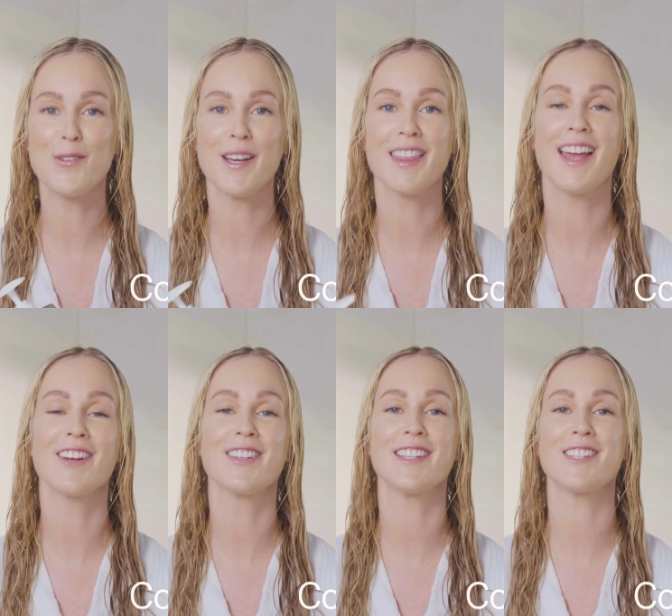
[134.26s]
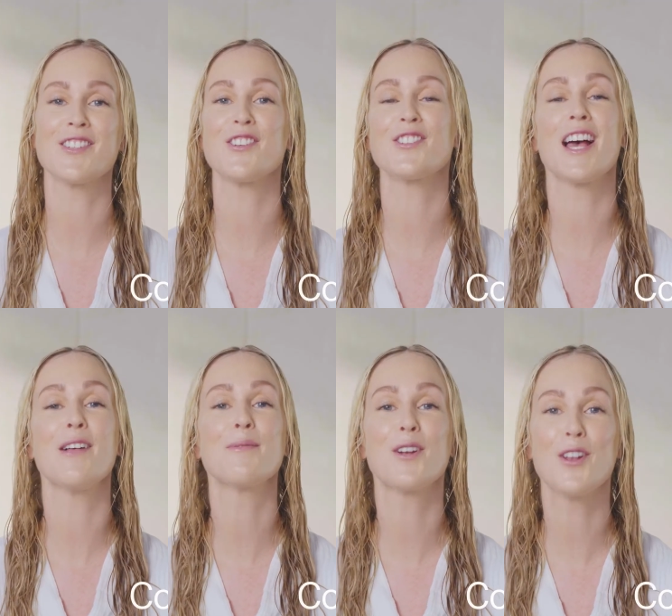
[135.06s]
with hair conditioner to
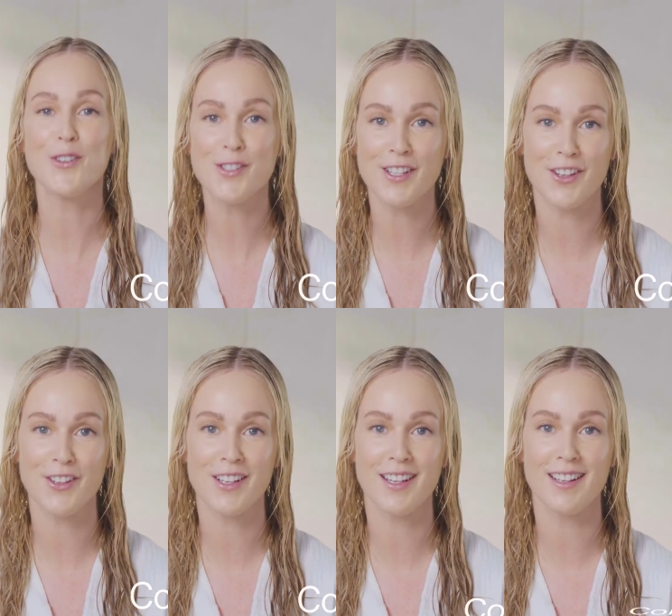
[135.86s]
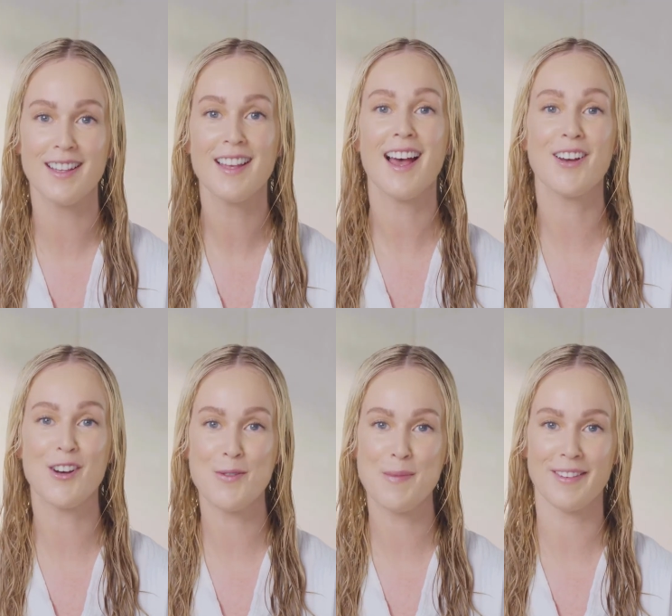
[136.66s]
help close the cuticle and
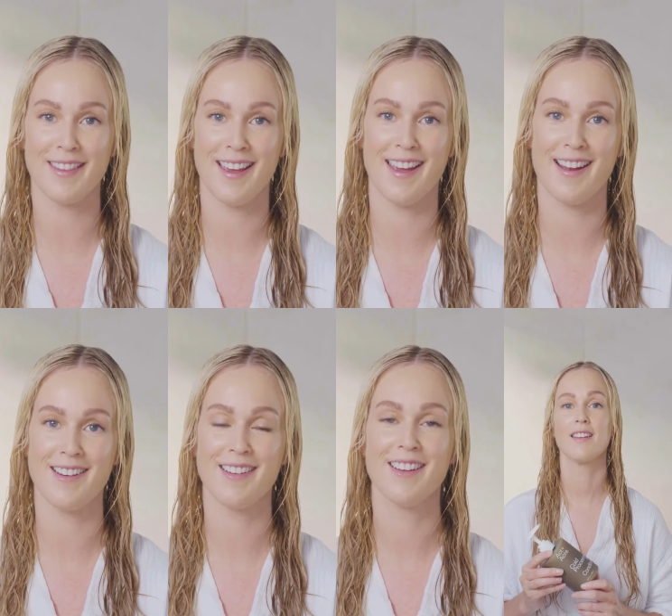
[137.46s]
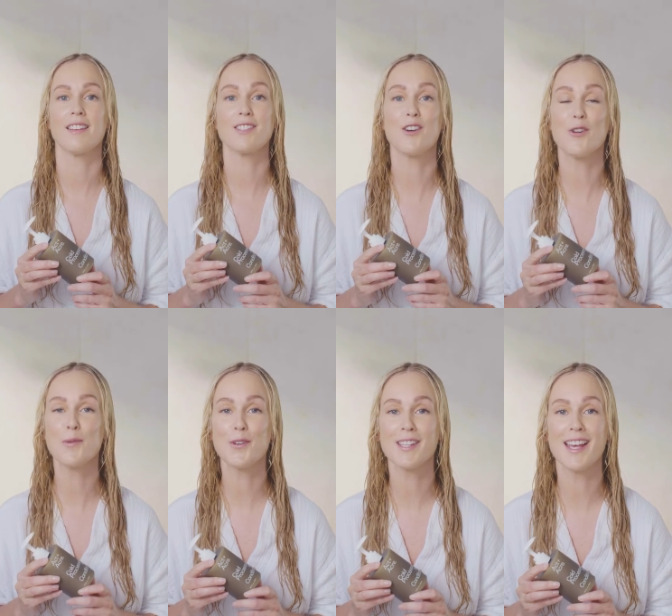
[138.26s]
comb out the hair. This
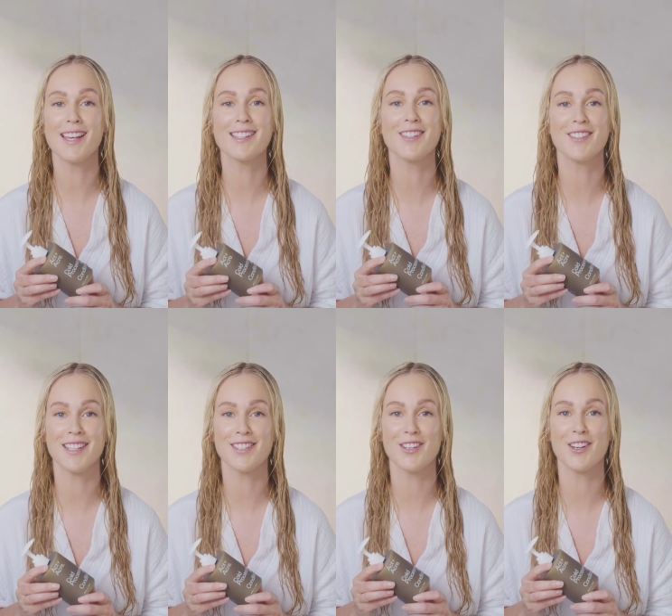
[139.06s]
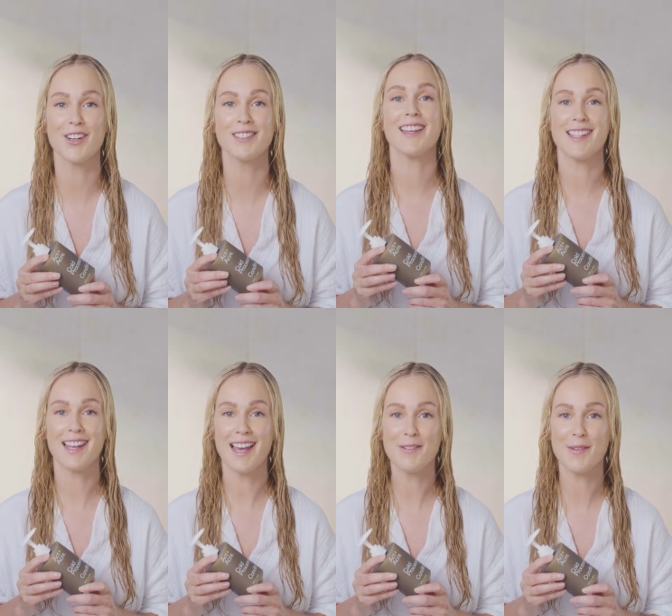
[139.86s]
co-processed conditioner is
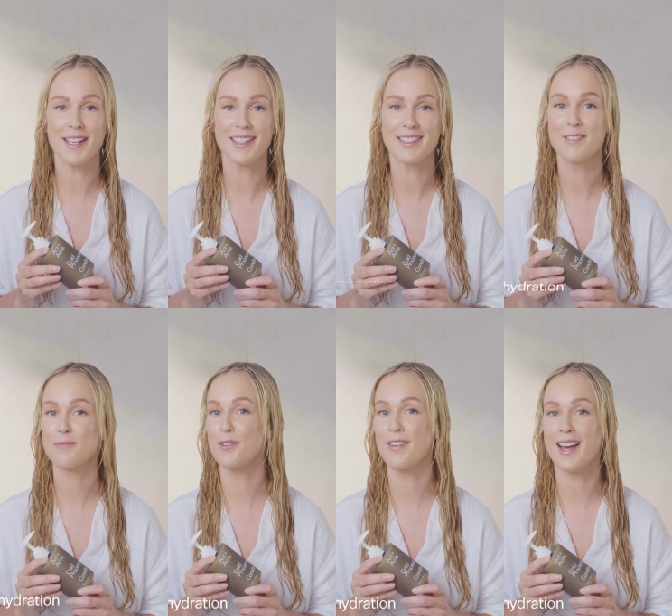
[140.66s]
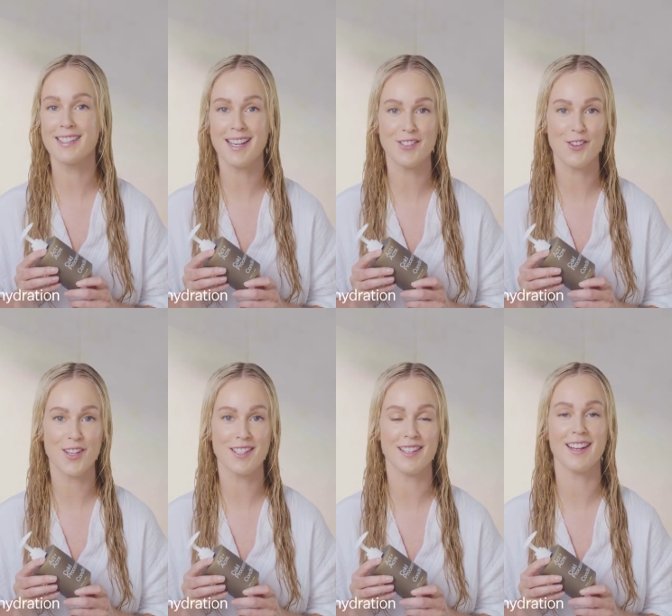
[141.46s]
lightweight, provides
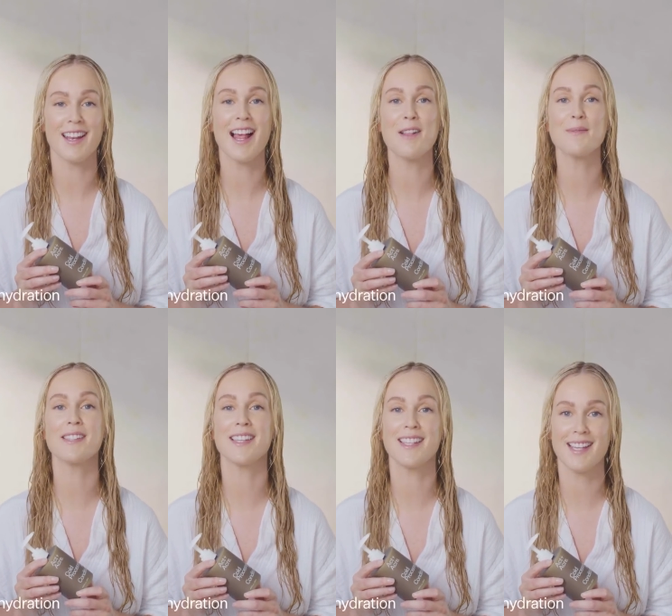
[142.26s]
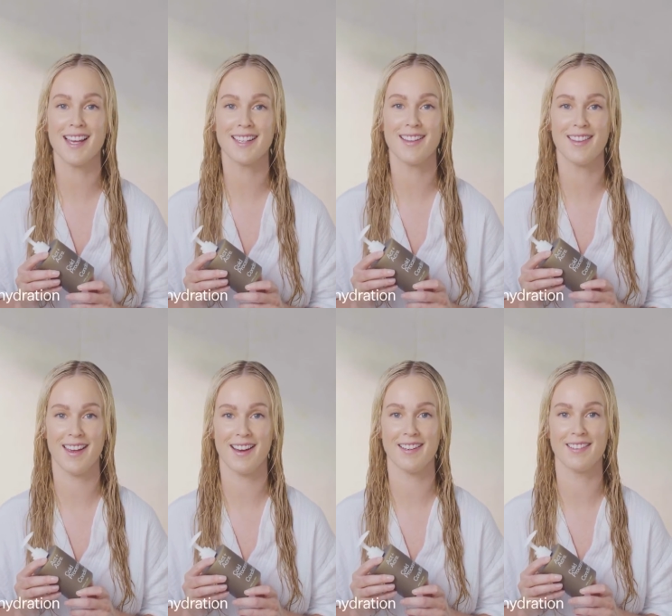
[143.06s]
hydration, and helps detangle the
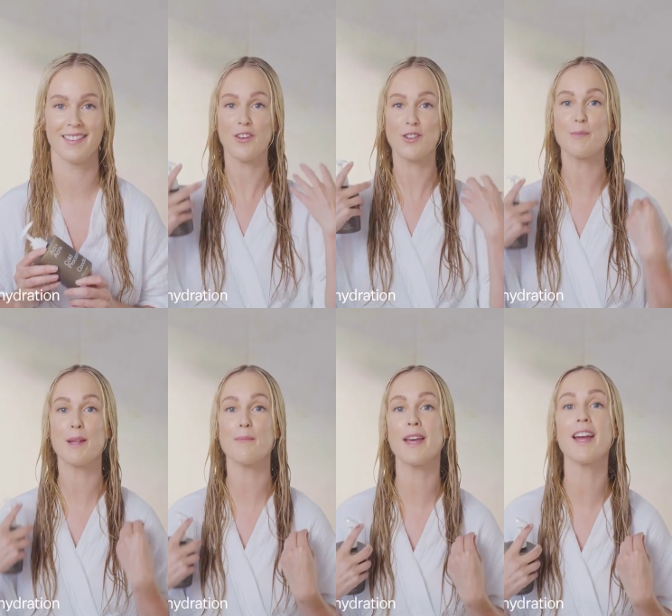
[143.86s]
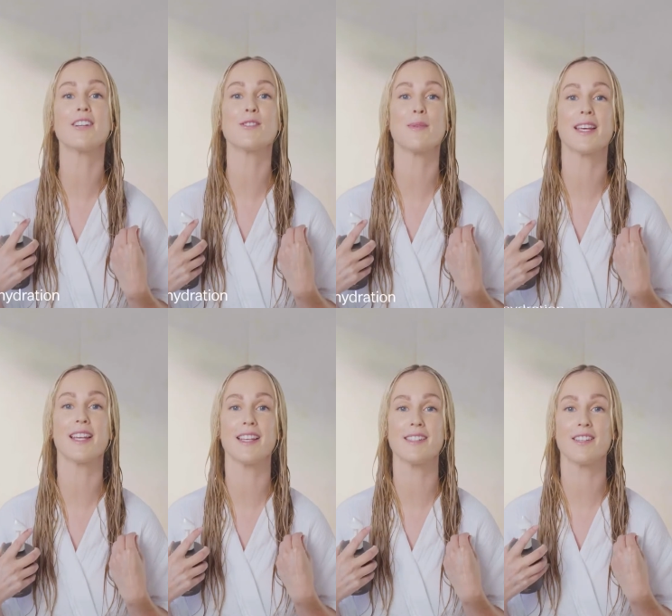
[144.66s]
hair. I've split my hair to make
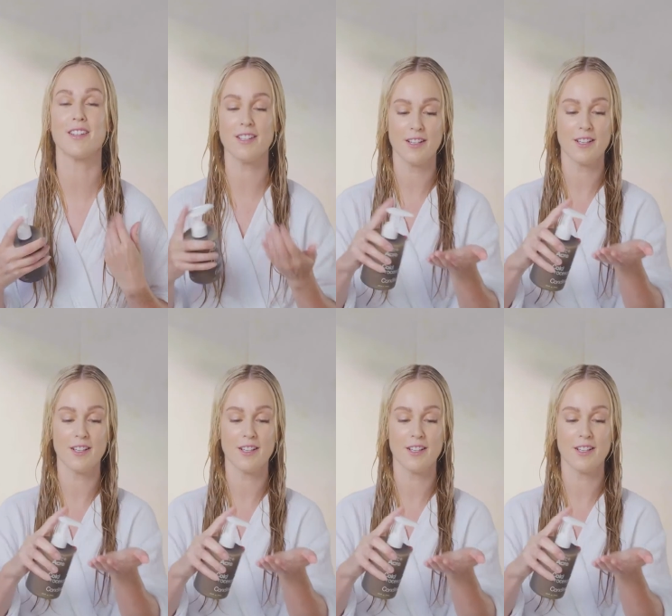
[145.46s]
it easier,